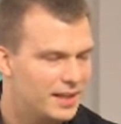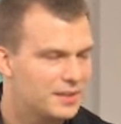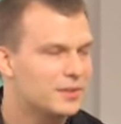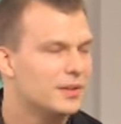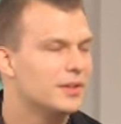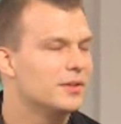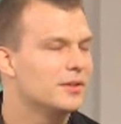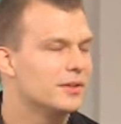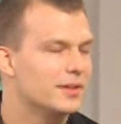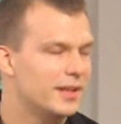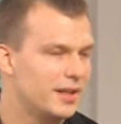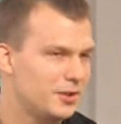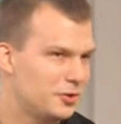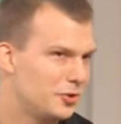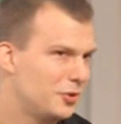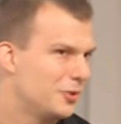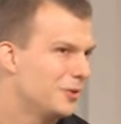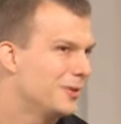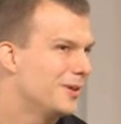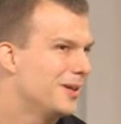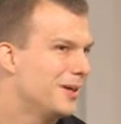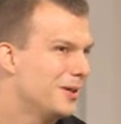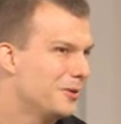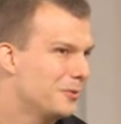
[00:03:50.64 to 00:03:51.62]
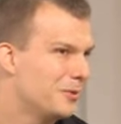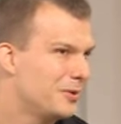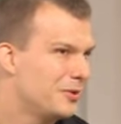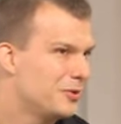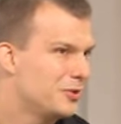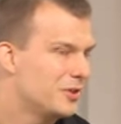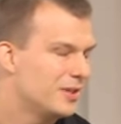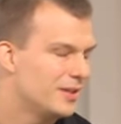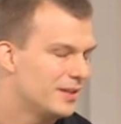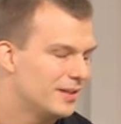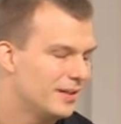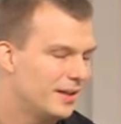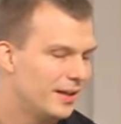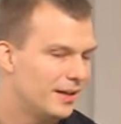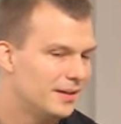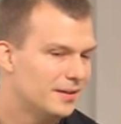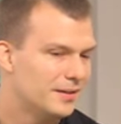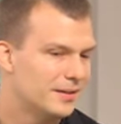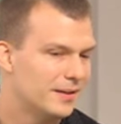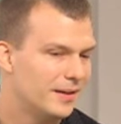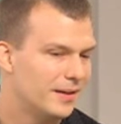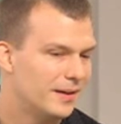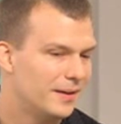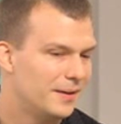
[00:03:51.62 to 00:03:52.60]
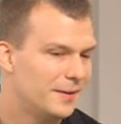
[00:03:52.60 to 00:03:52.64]
is an international language, and,
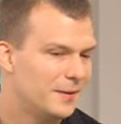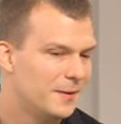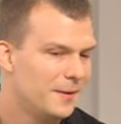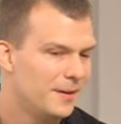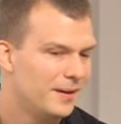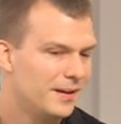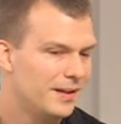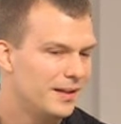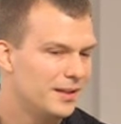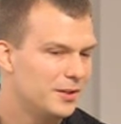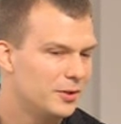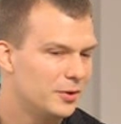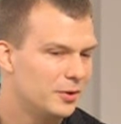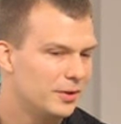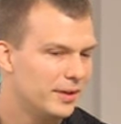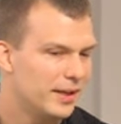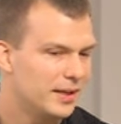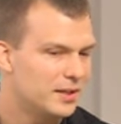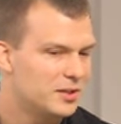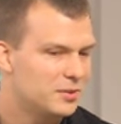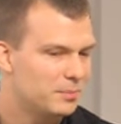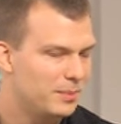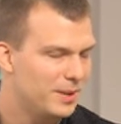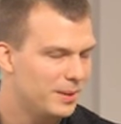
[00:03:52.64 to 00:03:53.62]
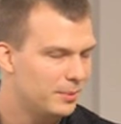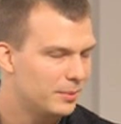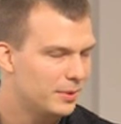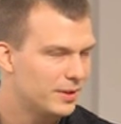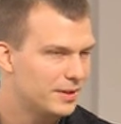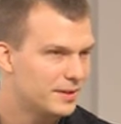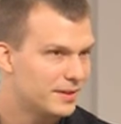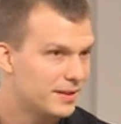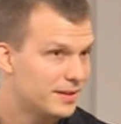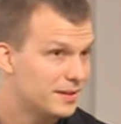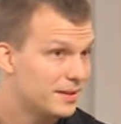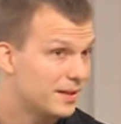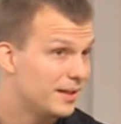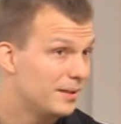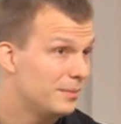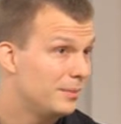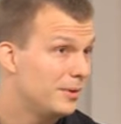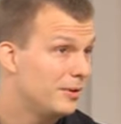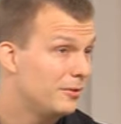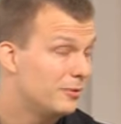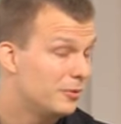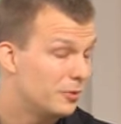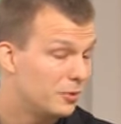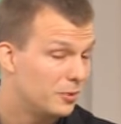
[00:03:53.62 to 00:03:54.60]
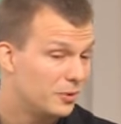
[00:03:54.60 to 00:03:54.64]
and uh, it connects people, as I said
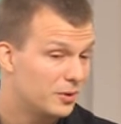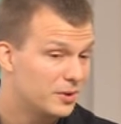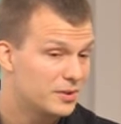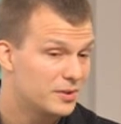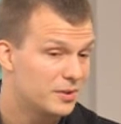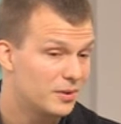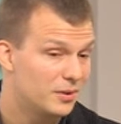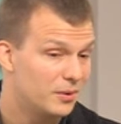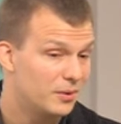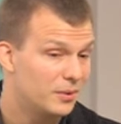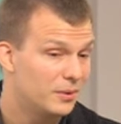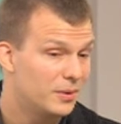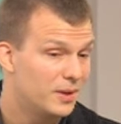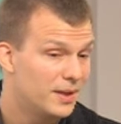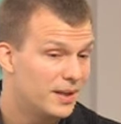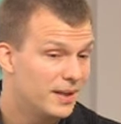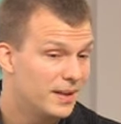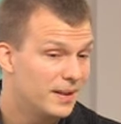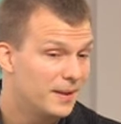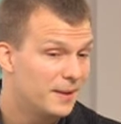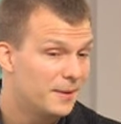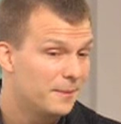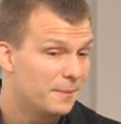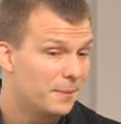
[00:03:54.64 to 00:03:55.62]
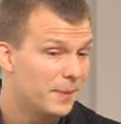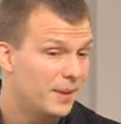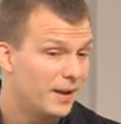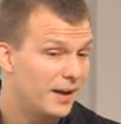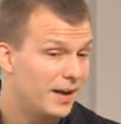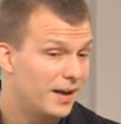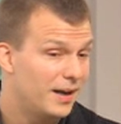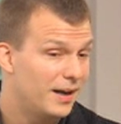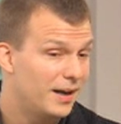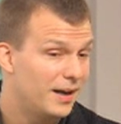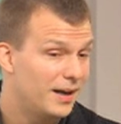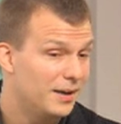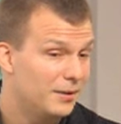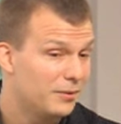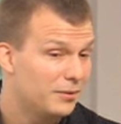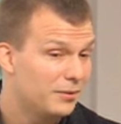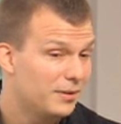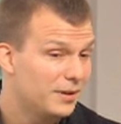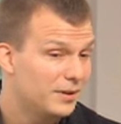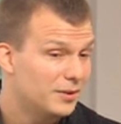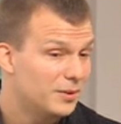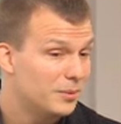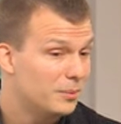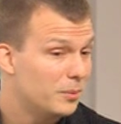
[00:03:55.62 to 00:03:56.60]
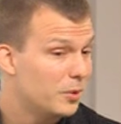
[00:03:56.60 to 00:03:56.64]
before. So uh, I
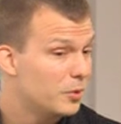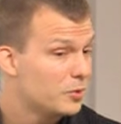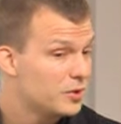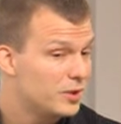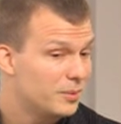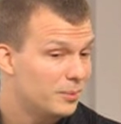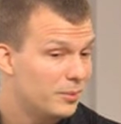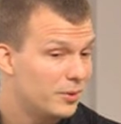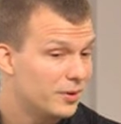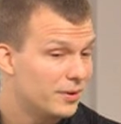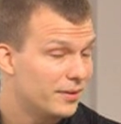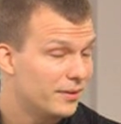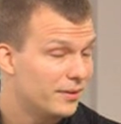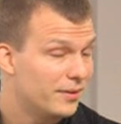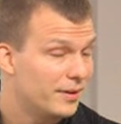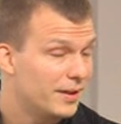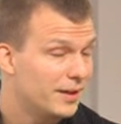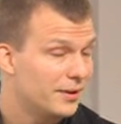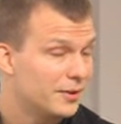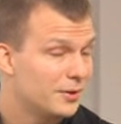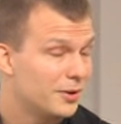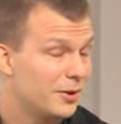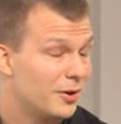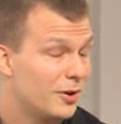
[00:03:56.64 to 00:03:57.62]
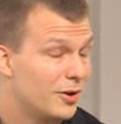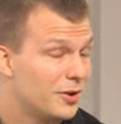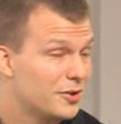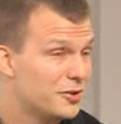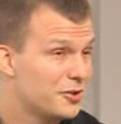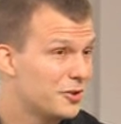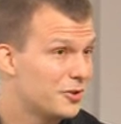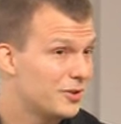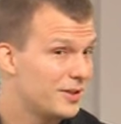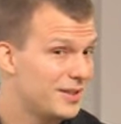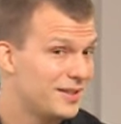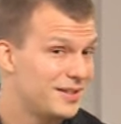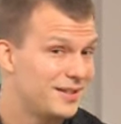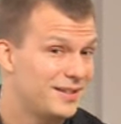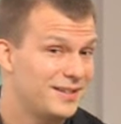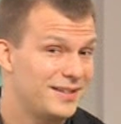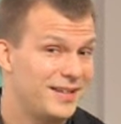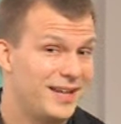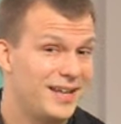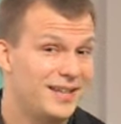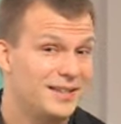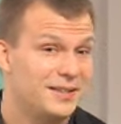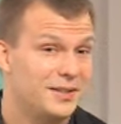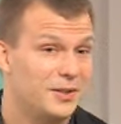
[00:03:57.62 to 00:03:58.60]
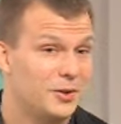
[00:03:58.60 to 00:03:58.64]
think the most important thing on a concert is to
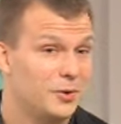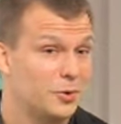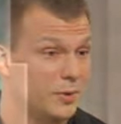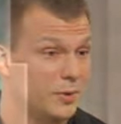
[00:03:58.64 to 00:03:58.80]
take the